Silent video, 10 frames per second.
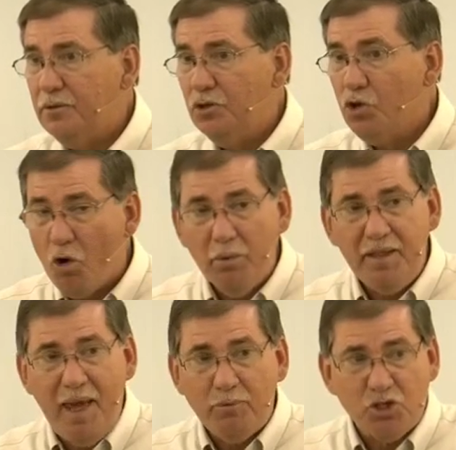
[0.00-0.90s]
Normally,
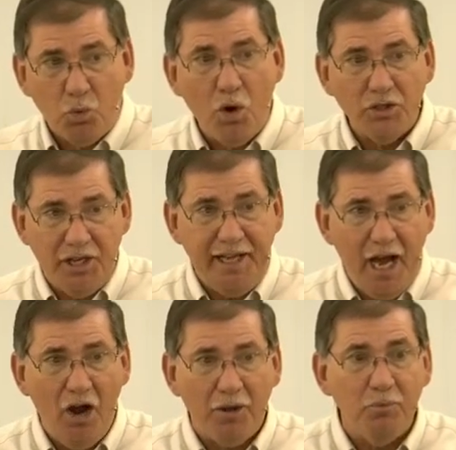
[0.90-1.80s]
that was the word that he
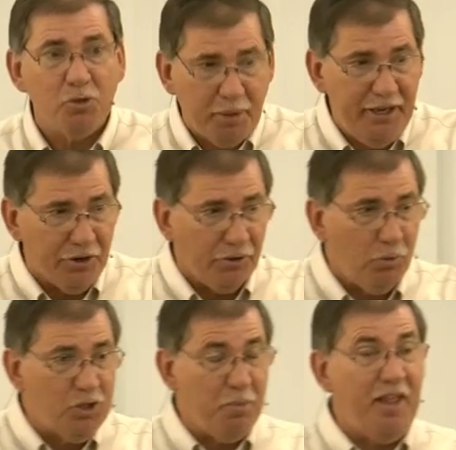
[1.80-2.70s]
called him was Peter,
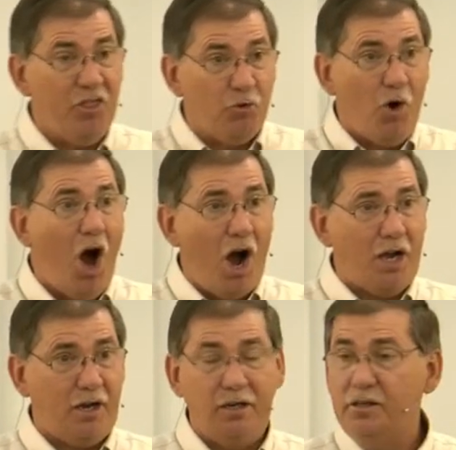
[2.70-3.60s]
which meant the
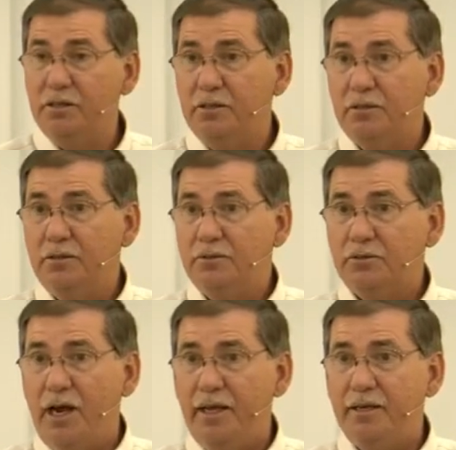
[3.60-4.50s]
rock
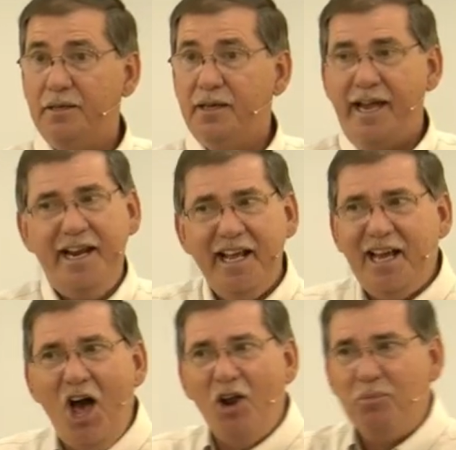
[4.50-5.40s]
right? He didn't
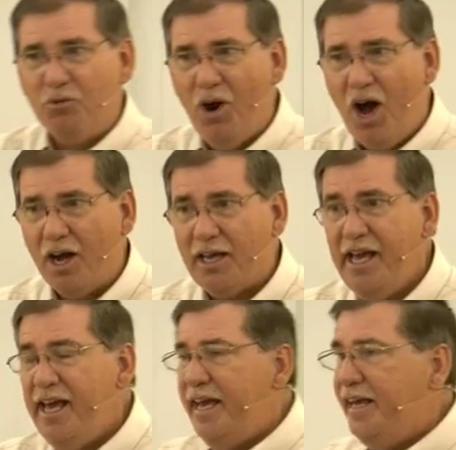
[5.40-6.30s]
call him the rock,
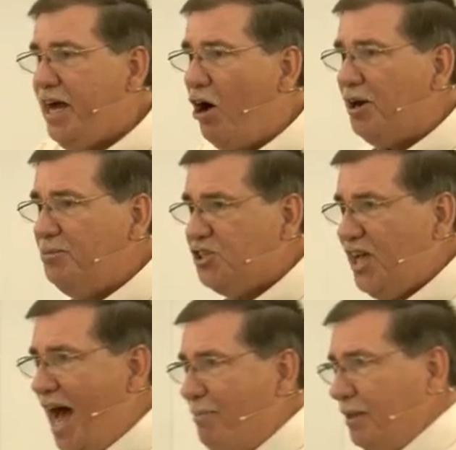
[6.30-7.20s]
he called him
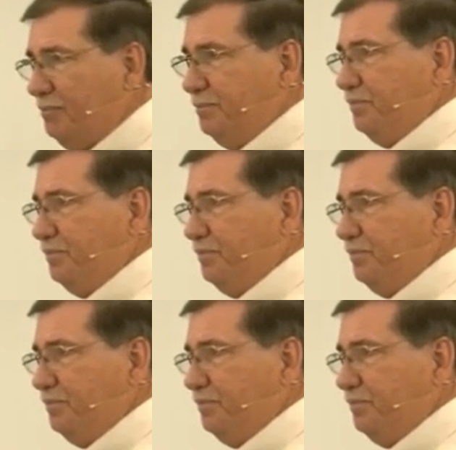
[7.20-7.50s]
Simon.